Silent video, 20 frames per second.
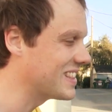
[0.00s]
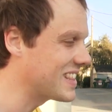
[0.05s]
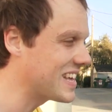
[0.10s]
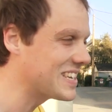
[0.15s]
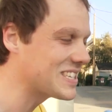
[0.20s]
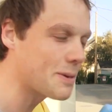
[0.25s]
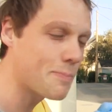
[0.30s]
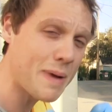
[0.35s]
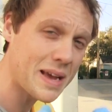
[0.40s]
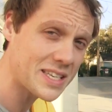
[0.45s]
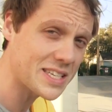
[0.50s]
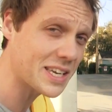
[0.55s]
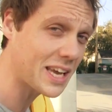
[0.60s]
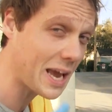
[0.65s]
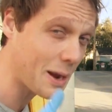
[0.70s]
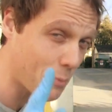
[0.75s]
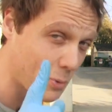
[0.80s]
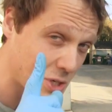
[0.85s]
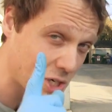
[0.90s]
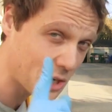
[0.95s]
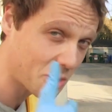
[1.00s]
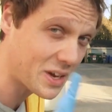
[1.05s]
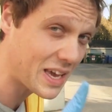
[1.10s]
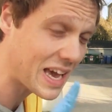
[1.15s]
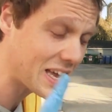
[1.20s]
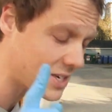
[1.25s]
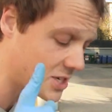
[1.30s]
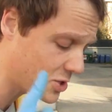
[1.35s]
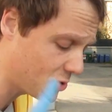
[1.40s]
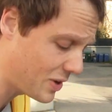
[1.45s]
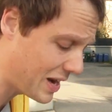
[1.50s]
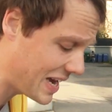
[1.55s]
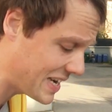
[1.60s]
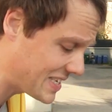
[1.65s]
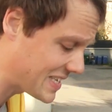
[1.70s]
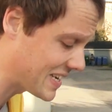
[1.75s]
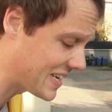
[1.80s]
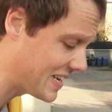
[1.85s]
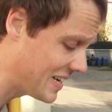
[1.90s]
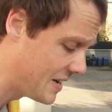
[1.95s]
There's a metagame which I'll get to
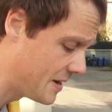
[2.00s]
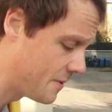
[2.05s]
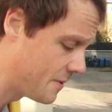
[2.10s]
later.